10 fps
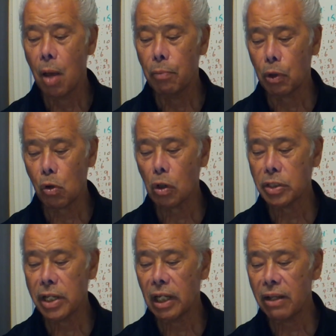because
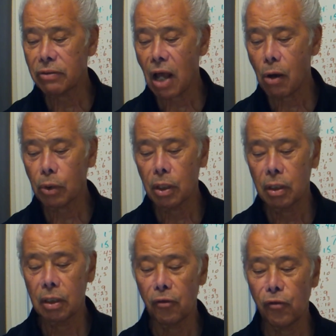he leaves out
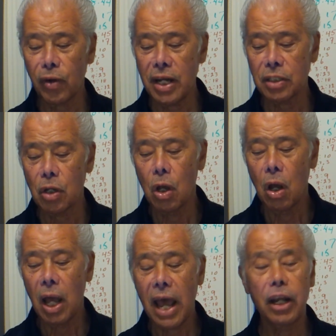the phrase,
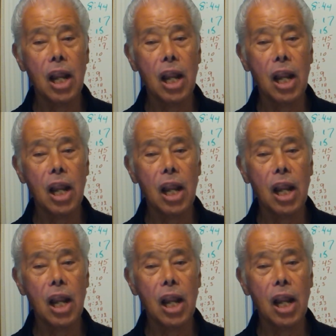"and